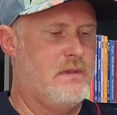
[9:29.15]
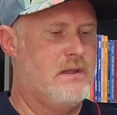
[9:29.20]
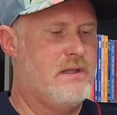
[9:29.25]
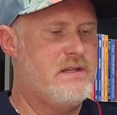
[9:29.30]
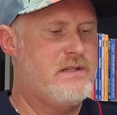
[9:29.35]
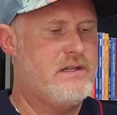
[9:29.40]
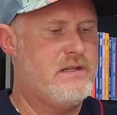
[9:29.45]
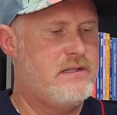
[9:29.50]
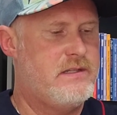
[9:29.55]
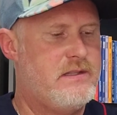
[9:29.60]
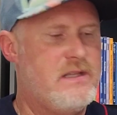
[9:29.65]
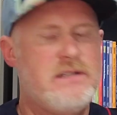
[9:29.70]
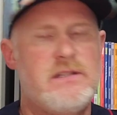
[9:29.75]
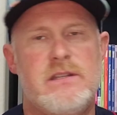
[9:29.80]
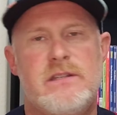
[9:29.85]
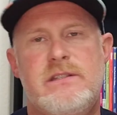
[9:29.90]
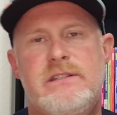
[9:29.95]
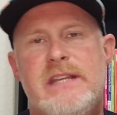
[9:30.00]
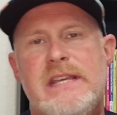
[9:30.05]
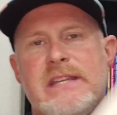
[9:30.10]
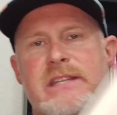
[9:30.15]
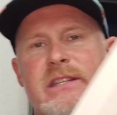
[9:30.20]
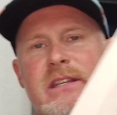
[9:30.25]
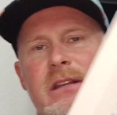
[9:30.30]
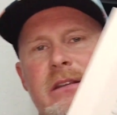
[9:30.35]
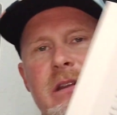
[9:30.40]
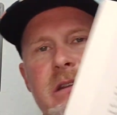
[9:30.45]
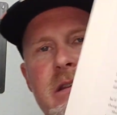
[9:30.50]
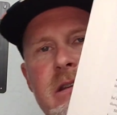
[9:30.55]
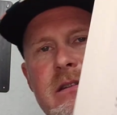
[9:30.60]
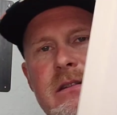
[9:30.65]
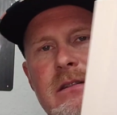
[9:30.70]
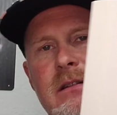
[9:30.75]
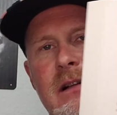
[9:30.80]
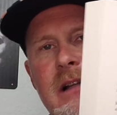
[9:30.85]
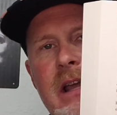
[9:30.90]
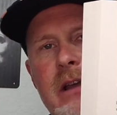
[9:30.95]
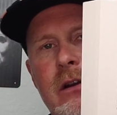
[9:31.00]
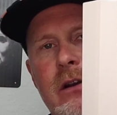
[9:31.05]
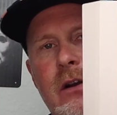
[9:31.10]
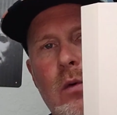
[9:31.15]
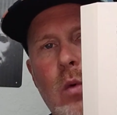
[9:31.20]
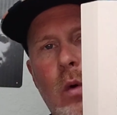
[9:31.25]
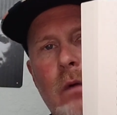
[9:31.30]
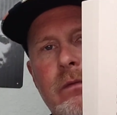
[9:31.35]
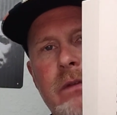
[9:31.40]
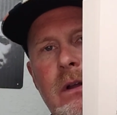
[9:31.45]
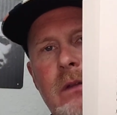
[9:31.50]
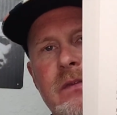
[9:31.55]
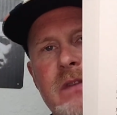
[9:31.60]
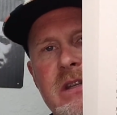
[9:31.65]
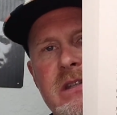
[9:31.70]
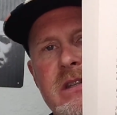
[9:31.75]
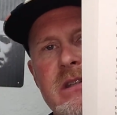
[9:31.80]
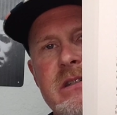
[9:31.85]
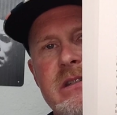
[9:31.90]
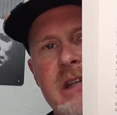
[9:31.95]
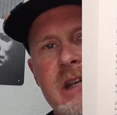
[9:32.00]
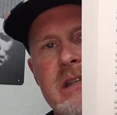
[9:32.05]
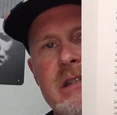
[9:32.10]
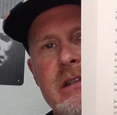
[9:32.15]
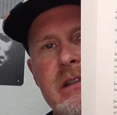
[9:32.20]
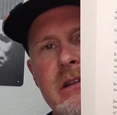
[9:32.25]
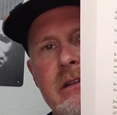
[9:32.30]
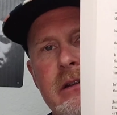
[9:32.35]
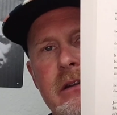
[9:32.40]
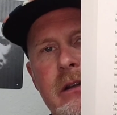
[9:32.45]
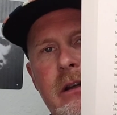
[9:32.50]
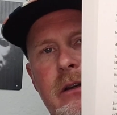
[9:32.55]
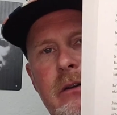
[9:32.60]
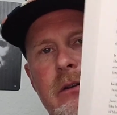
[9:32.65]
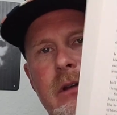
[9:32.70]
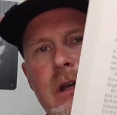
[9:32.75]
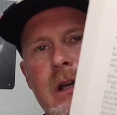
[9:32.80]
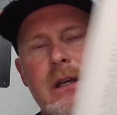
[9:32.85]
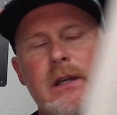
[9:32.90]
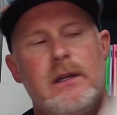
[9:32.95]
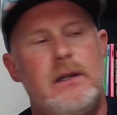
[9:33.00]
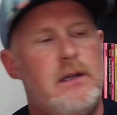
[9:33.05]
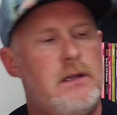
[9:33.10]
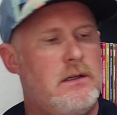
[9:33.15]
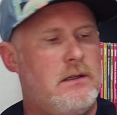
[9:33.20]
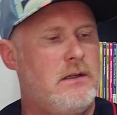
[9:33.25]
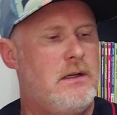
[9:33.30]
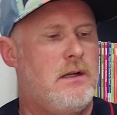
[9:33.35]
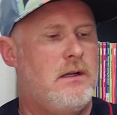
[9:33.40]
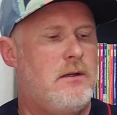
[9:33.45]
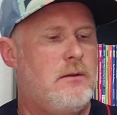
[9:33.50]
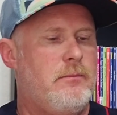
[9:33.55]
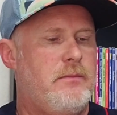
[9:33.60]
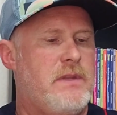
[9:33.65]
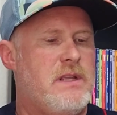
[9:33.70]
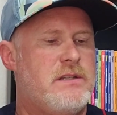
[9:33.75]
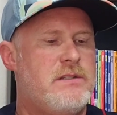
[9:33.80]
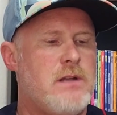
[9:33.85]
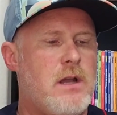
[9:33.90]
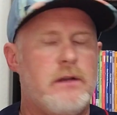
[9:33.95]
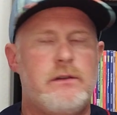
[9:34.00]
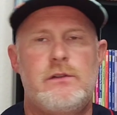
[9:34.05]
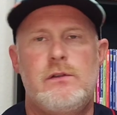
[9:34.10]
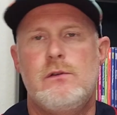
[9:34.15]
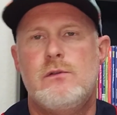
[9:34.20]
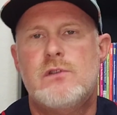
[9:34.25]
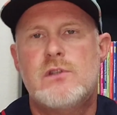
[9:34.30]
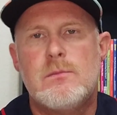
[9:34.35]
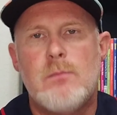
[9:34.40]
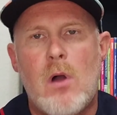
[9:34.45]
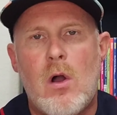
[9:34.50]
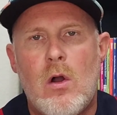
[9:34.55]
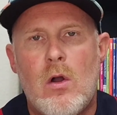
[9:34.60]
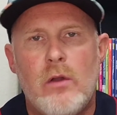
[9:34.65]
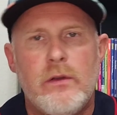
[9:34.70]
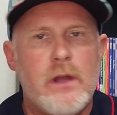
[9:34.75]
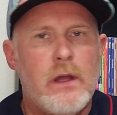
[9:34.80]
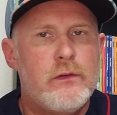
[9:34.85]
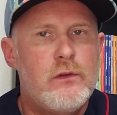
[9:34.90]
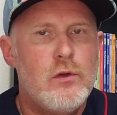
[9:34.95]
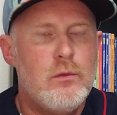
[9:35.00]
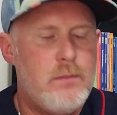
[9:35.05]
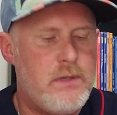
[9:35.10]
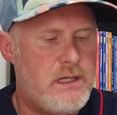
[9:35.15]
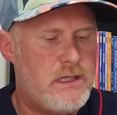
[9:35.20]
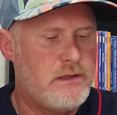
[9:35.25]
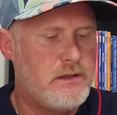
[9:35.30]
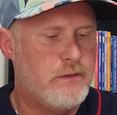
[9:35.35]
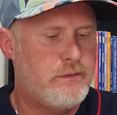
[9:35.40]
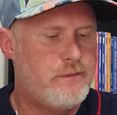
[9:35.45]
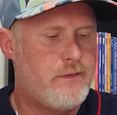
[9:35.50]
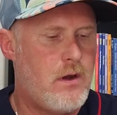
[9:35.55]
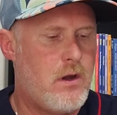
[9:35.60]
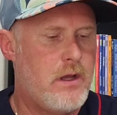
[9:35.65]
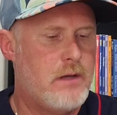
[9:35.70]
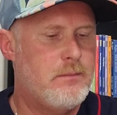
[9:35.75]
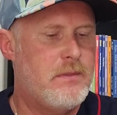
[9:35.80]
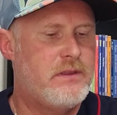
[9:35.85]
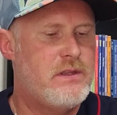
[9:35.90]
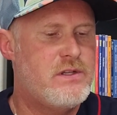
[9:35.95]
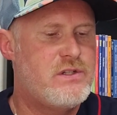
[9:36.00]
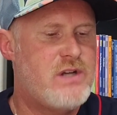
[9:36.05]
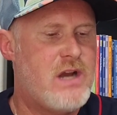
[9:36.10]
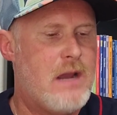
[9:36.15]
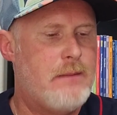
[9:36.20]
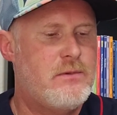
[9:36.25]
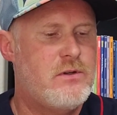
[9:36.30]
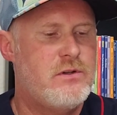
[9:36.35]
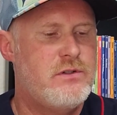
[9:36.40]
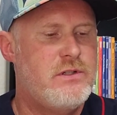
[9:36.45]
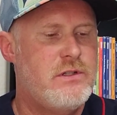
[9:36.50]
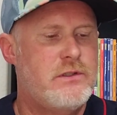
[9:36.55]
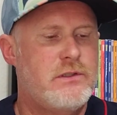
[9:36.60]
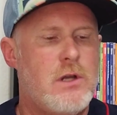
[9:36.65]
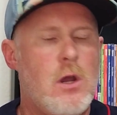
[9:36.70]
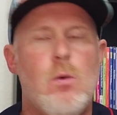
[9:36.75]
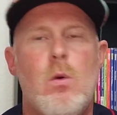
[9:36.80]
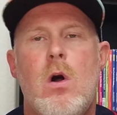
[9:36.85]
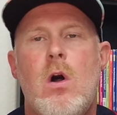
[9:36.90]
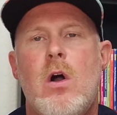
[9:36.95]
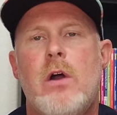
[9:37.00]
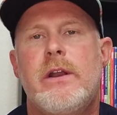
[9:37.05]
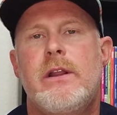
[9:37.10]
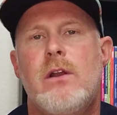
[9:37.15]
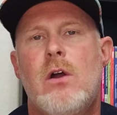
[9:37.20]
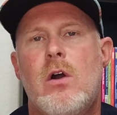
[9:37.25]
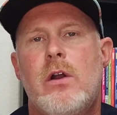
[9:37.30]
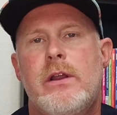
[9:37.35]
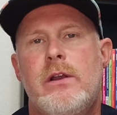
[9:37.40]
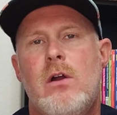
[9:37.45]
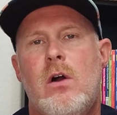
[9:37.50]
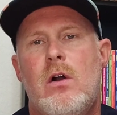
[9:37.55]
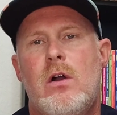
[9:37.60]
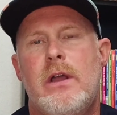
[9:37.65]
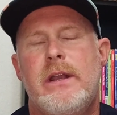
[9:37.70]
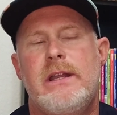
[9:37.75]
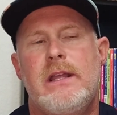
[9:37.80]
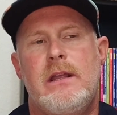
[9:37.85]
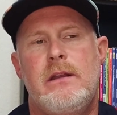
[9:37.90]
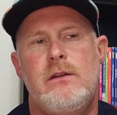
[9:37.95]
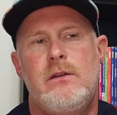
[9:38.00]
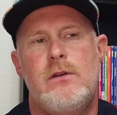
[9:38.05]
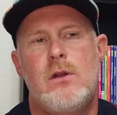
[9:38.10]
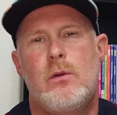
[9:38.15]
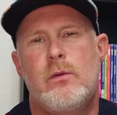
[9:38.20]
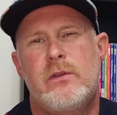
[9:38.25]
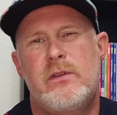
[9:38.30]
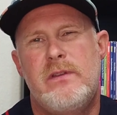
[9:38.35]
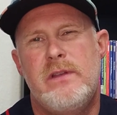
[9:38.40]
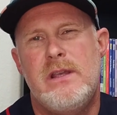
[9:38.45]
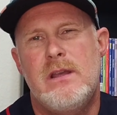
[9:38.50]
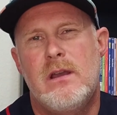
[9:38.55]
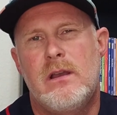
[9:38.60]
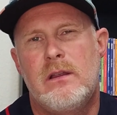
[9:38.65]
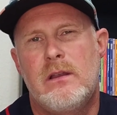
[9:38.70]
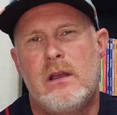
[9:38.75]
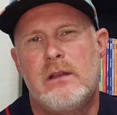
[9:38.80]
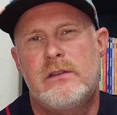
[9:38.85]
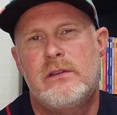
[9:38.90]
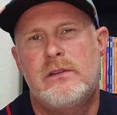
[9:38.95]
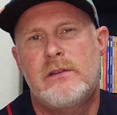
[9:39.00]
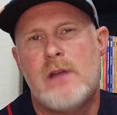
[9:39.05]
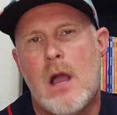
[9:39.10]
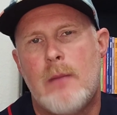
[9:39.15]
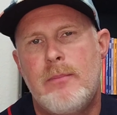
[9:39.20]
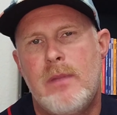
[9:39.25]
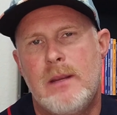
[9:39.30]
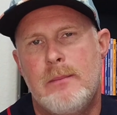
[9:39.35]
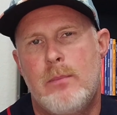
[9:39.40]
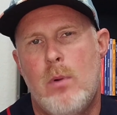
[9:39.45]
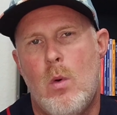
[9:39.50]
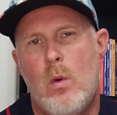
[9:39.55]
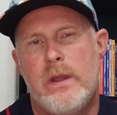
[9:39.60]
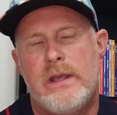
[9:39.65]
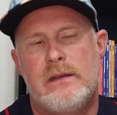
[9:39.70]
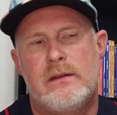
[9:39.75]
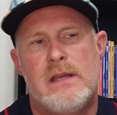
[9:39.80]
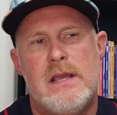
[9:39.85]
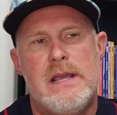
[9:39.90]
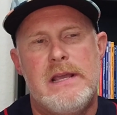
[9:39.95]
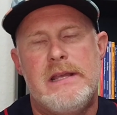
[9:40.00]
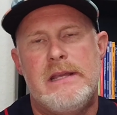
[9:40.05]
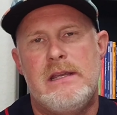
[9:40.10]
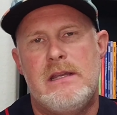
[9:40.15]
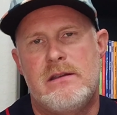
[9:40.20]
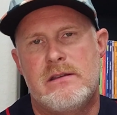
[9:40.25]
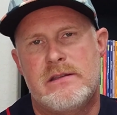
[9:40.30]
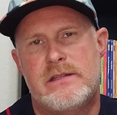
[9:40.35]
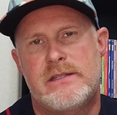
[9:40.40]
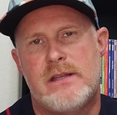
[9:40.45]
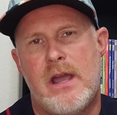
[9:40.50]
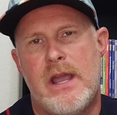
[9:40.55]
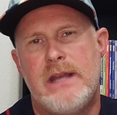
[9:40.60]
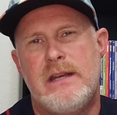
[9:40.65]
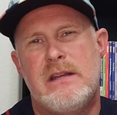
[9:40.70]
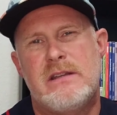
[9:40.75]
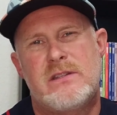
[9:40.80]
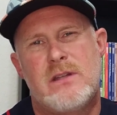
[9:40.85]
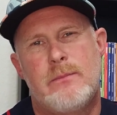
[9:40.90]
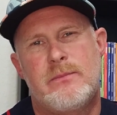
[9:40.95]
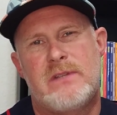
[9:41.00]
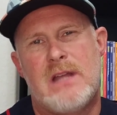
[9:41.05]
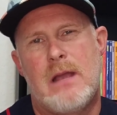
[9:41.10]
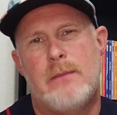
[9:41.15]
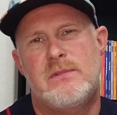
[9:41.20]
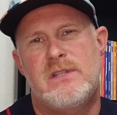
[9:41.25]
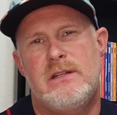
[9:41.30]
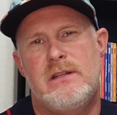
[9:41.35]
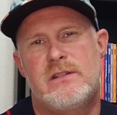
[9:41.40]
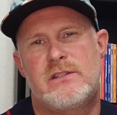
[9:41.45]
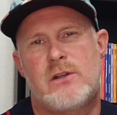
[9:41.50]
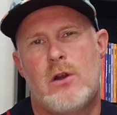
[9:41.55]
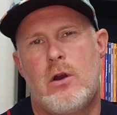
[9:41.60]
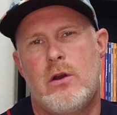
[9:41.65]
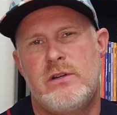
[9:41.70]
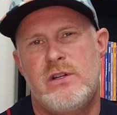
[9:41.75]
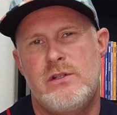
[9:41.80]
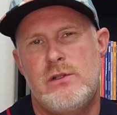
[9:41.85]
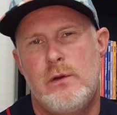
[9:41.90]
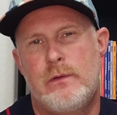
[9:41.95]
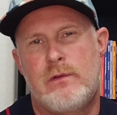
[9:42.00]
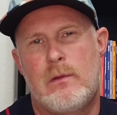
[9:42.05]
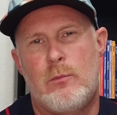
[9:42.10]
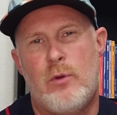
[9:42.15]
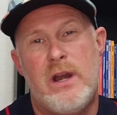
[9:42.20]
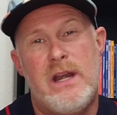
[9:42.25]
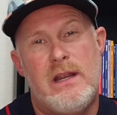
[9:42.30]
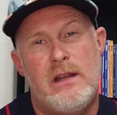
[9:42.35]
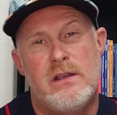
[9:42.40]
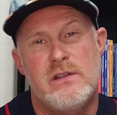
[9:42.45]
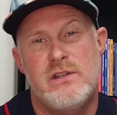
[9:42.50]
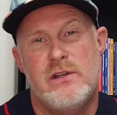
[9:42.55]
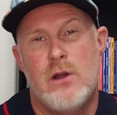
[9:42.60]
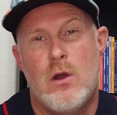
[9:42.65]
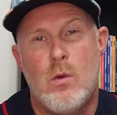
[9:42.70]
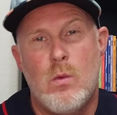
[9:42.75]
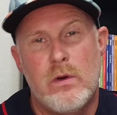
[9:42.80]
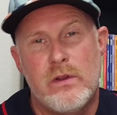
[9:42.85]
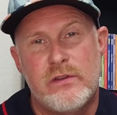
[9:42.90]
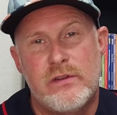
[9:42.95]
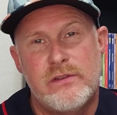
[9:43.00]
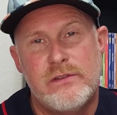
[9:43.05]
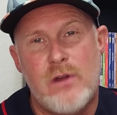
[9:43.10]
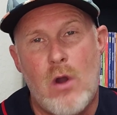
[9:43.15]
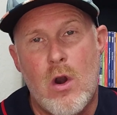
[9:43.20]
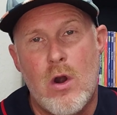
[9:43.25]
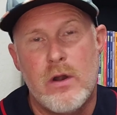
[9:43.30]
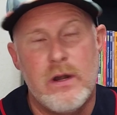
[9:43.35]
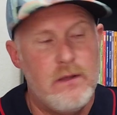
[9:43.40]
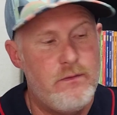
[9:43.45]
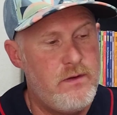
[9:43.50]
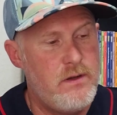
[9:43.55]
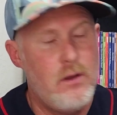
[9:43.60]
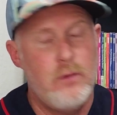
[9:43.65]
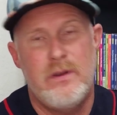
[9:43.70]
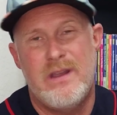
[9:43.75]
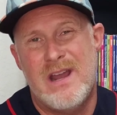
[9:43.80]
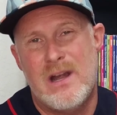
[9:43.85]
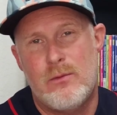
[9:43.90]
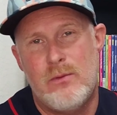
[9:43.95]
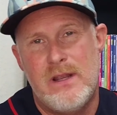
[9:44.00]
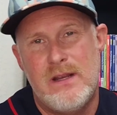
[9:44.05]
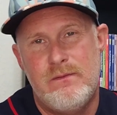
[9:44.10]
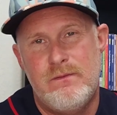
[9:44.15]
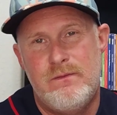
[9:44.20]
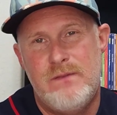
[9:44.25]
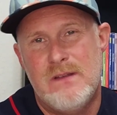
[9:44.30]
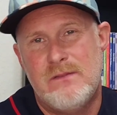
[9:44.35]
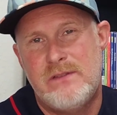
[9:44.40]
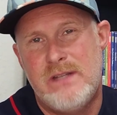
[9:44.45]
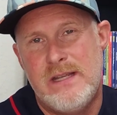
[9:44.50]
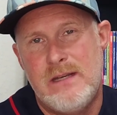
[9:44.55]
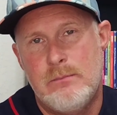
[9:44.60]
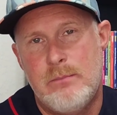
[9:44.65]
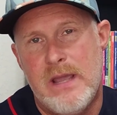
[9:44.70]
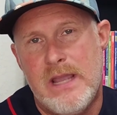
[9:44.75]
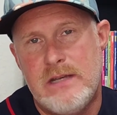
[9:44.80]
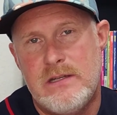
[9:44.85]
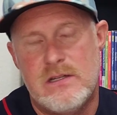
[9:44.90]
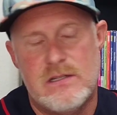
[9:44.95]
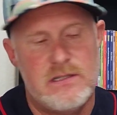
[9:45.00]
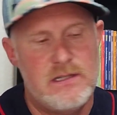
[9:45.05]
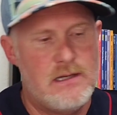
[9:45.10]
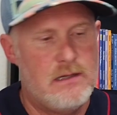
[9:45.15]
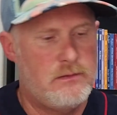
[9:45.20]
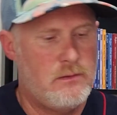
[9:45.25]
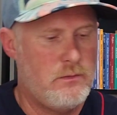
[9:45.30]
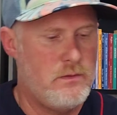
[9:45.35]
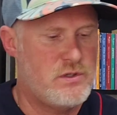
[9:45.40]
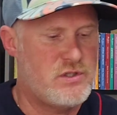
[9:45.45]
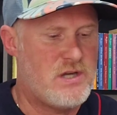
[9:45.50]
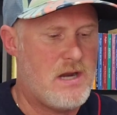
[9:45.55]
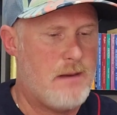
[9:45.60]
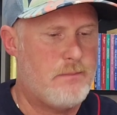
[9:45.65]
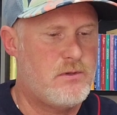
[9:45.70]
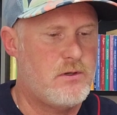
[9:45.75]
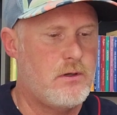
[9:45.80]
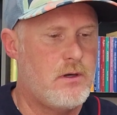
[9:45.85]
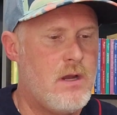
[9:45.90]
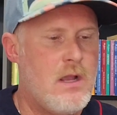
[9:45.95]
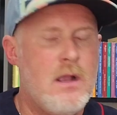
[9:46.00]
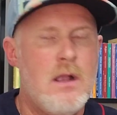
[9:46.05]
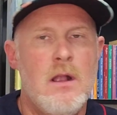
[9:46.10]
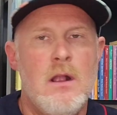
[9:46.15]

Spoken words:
This is decent. This is Clown in the Cornfield. This is decent, It's not too small, not too big, the font, but the chapters just go on and on and on, and you don't see a stopping point in sight, and sometimes it discourages you from reading because you don't want to start if you know you got to read 15 pages to get through the chapter.